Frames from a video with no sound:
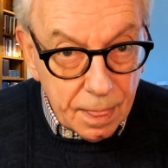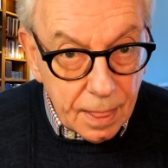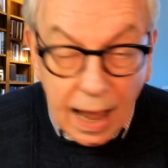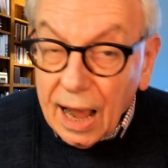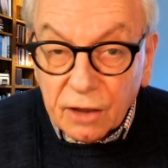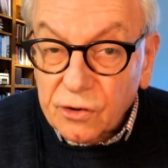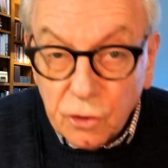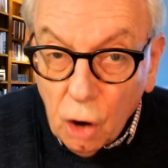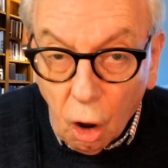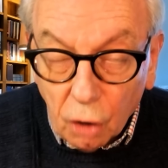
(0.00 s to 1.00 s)
It's
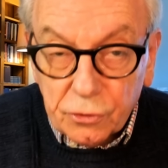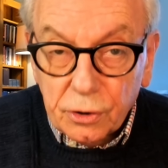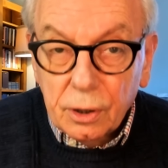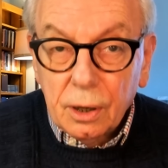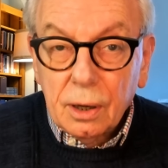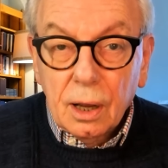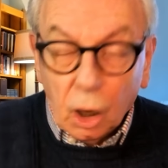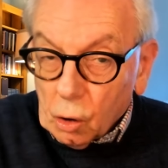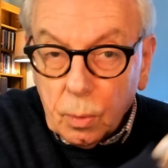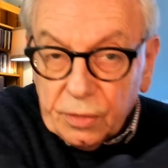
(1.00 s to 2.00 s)
not,
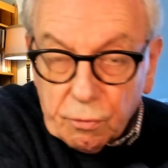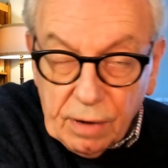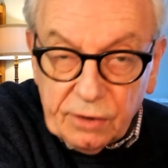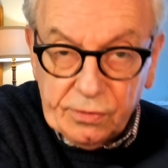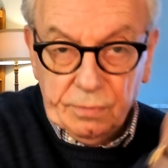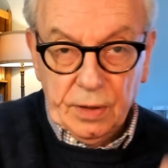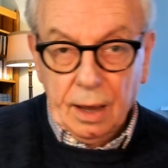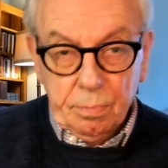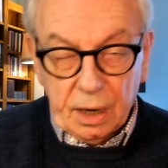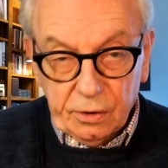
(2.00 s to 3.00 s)
along with the rest of the
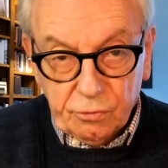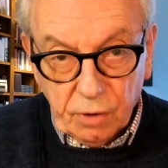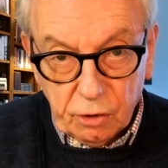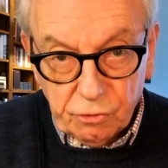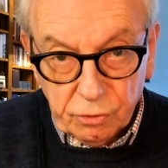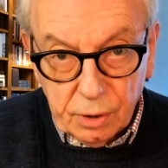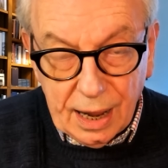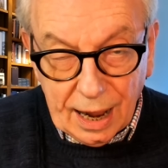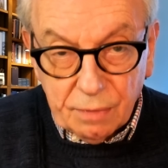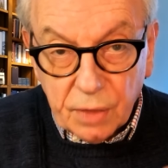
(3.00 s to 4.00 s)
administration,
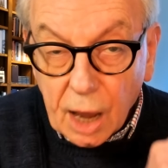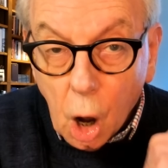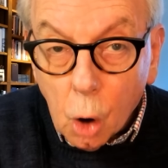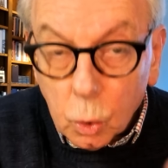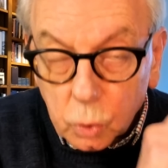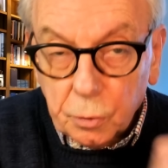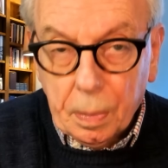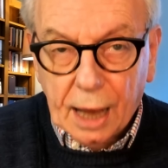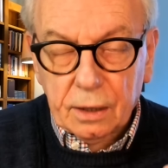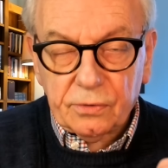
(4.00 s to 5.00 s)
in the old
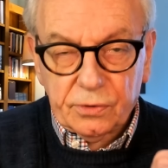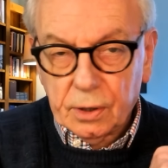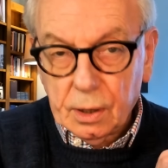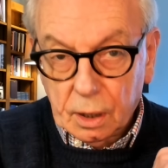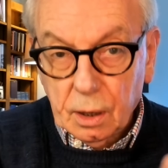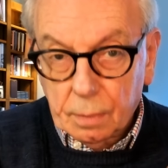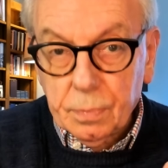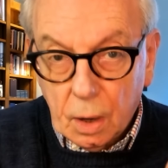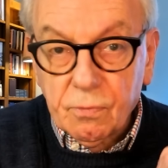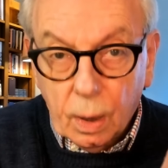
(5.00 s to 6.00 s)
palace
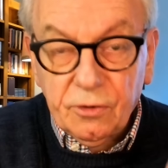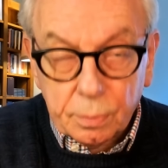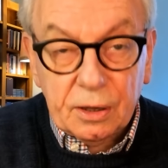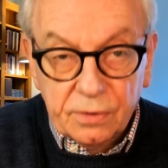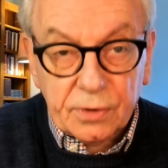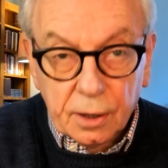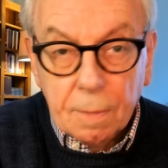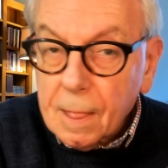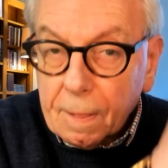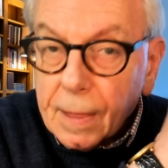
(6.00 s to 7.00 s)
of Westminster.
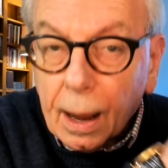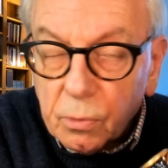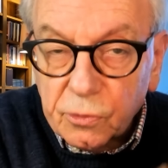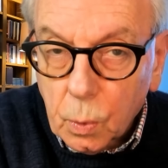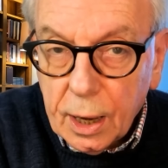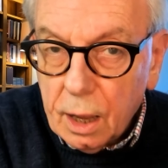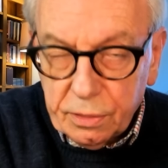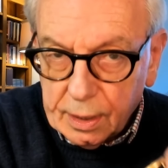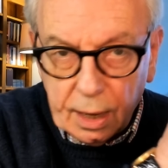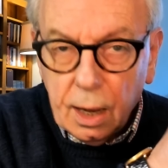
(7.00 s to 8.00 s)
That was where
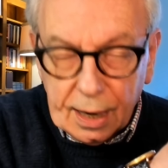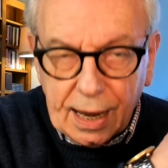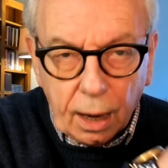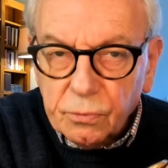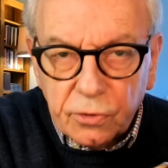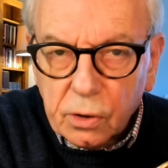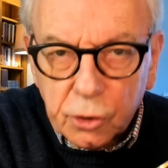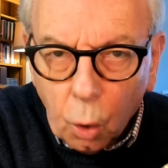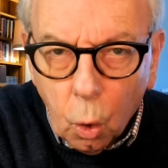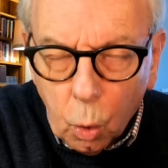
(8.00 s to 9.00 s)
the council had
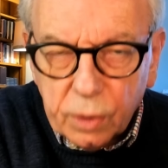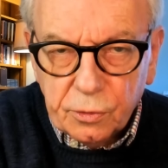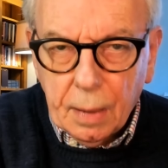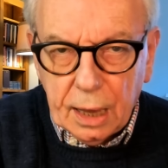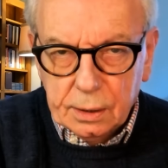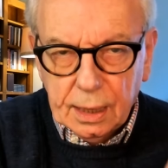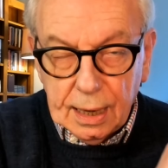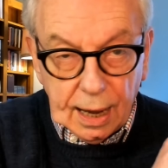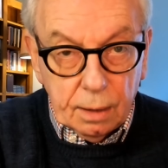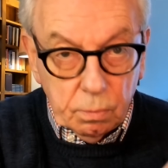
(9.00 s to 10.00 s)
always met,
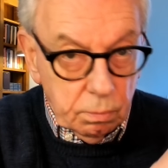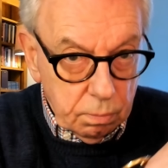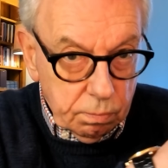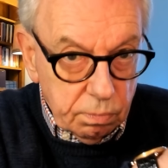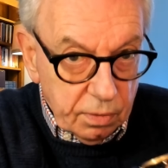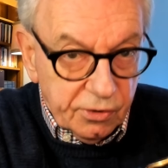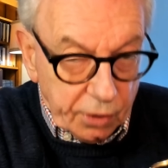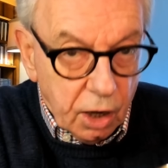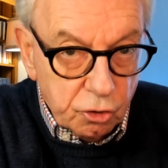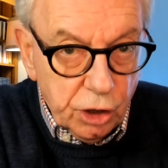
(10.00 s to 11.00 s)
in the
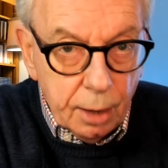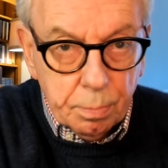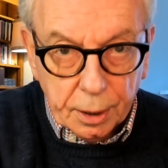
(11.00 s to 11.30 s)
Star Chamber.